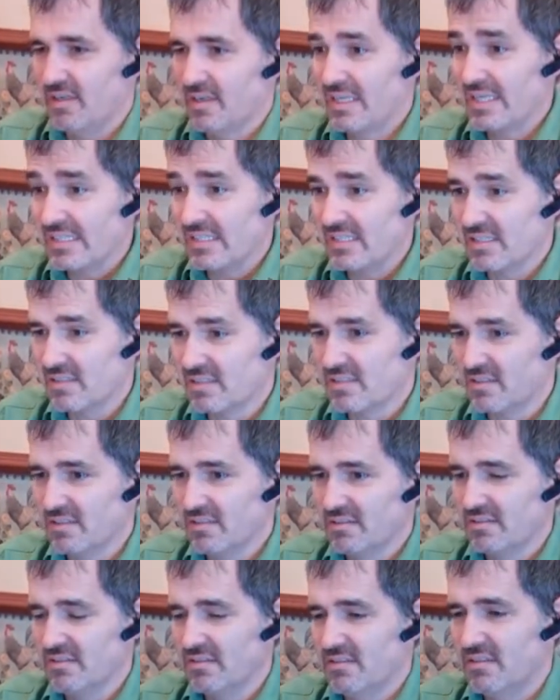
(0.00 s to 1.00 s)
consistent,
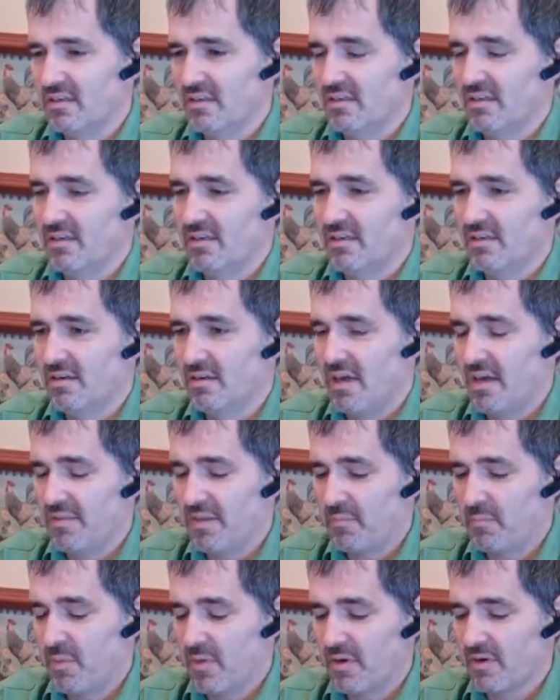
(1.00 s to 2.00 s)
I
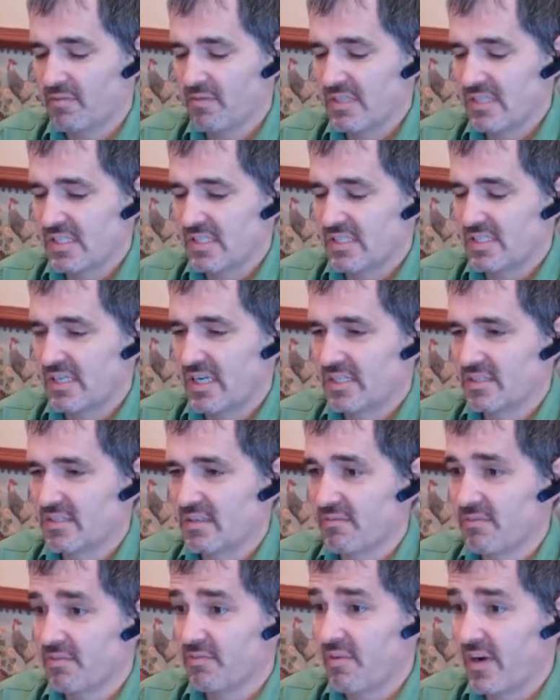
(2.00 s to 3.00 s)
think part of the success of
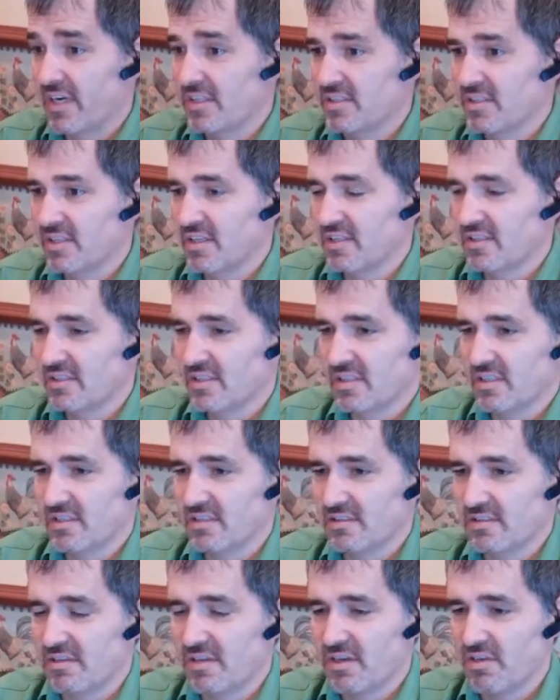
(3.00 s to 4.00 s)
a franchise
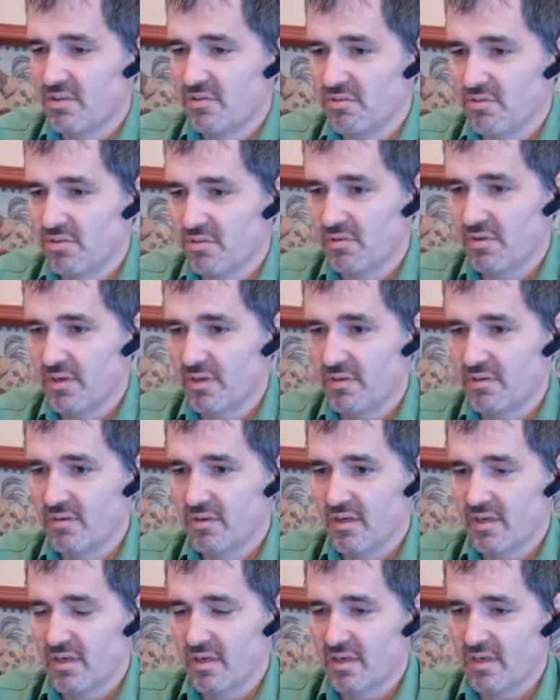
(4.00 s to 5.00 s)
is that you do it
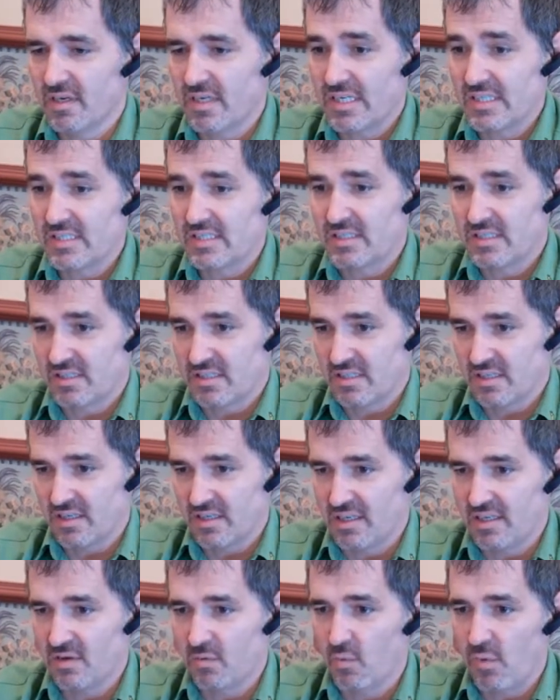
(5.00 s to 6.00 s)

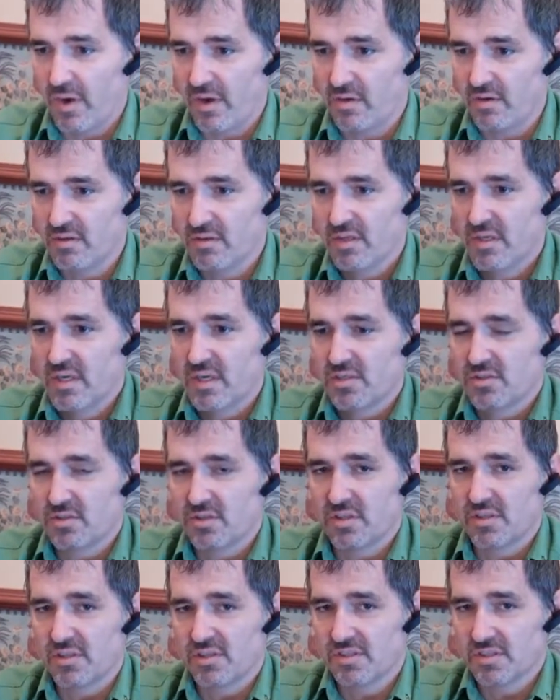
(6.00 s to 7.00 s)
consistently and well, so
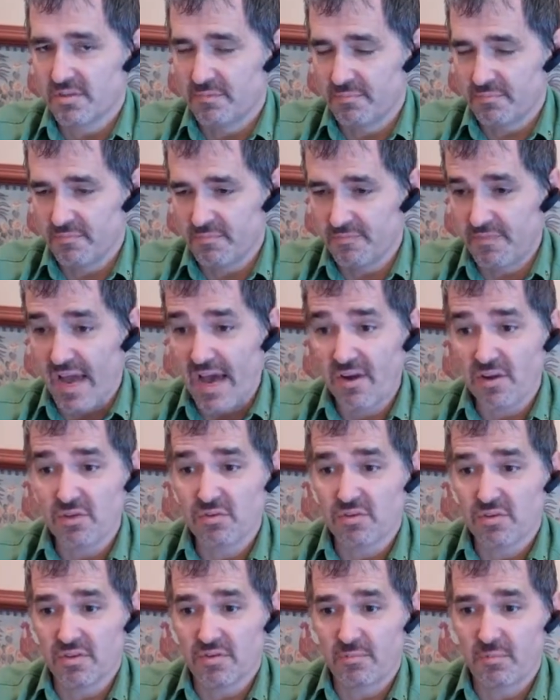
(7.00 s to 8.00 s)
that there's some value
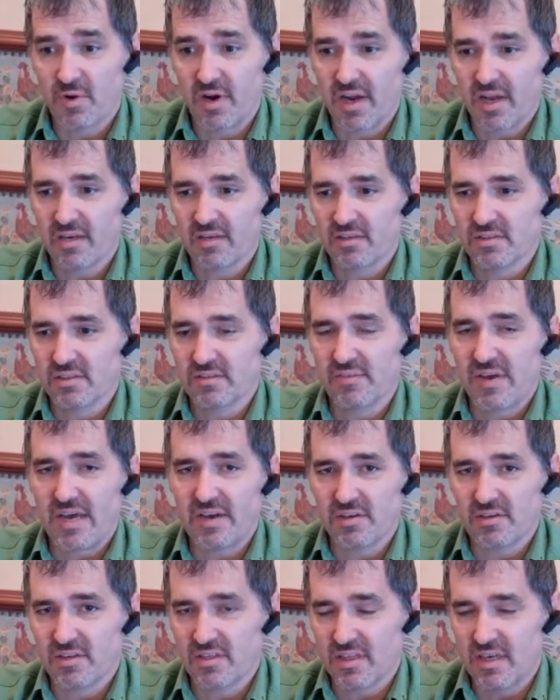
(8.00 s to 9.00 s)
to the brand, there's
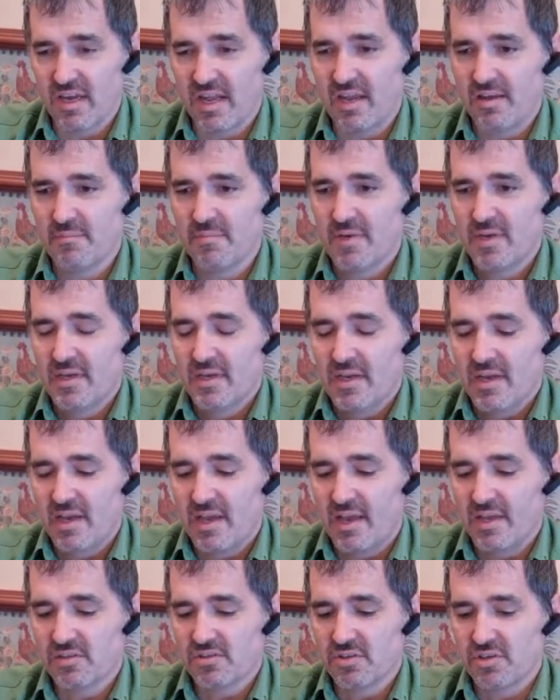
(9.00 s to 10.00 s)
value to the name,
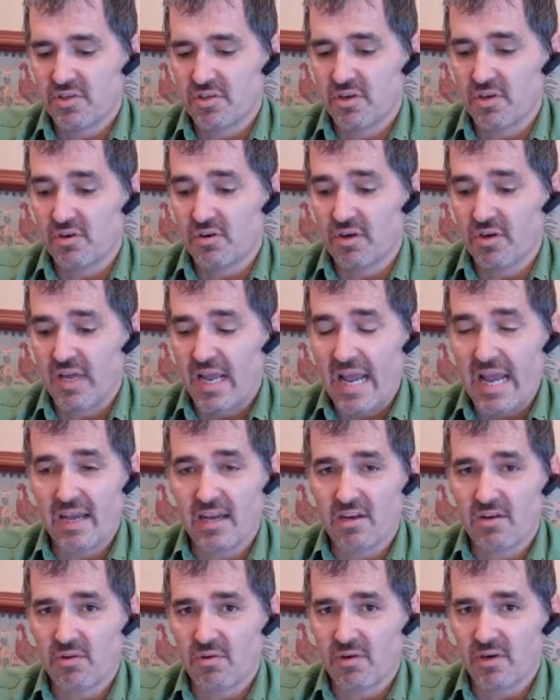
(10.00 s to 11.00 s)
and so you can go to
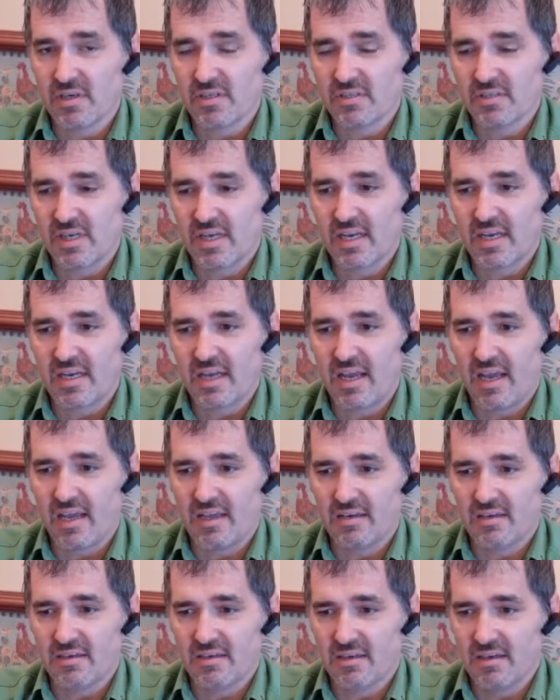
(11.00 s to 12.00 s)
any Coras and get
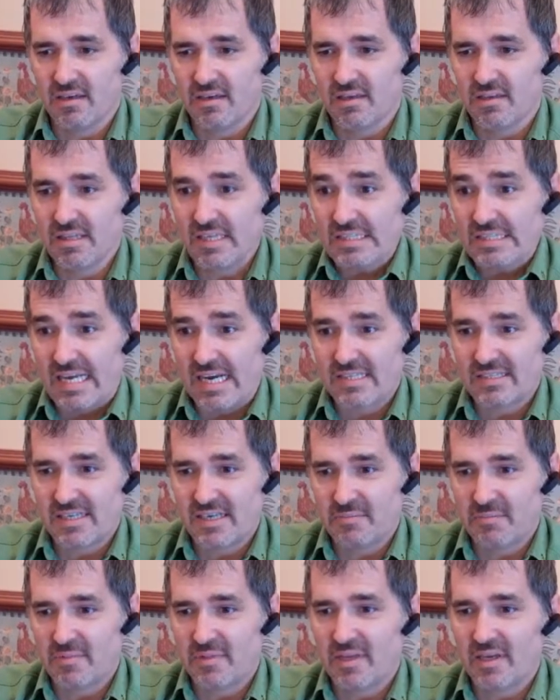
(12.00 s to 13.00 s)
the exact
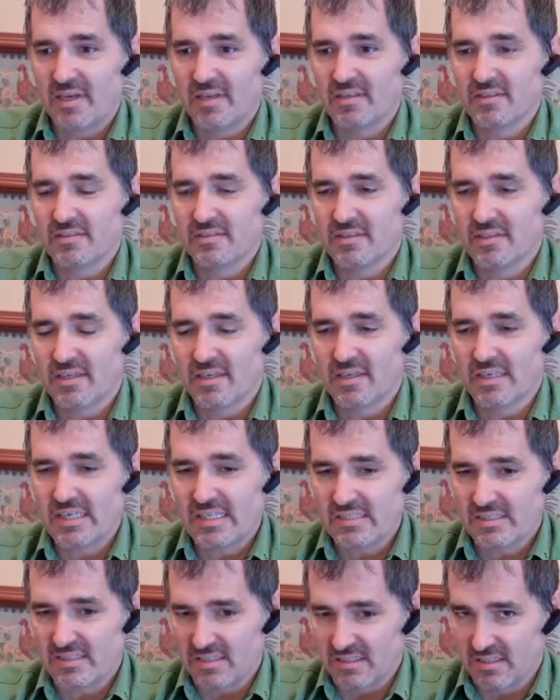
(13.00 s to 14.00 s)
same thing
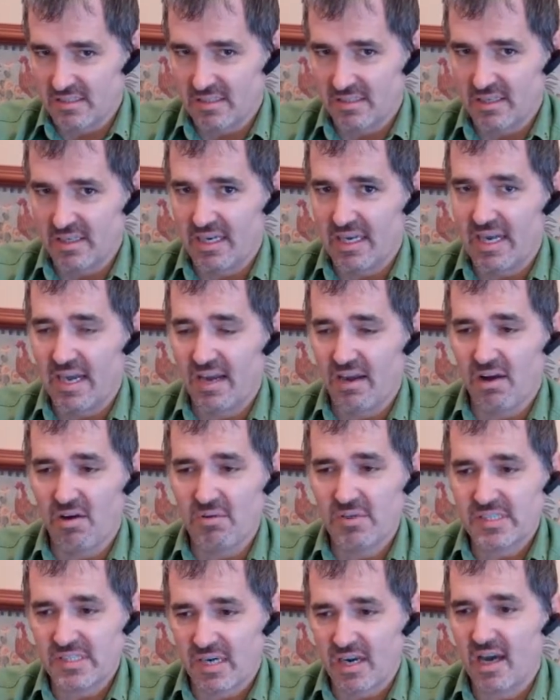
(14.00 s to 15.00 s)
consistently and
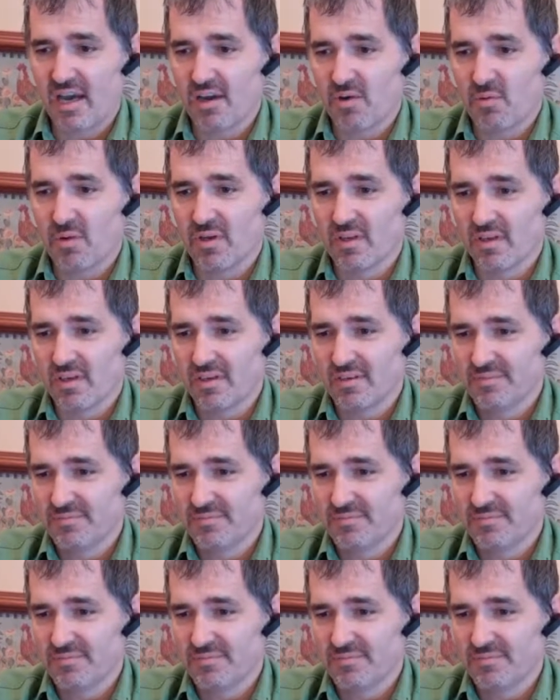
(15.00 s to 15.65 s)
always at a high quality.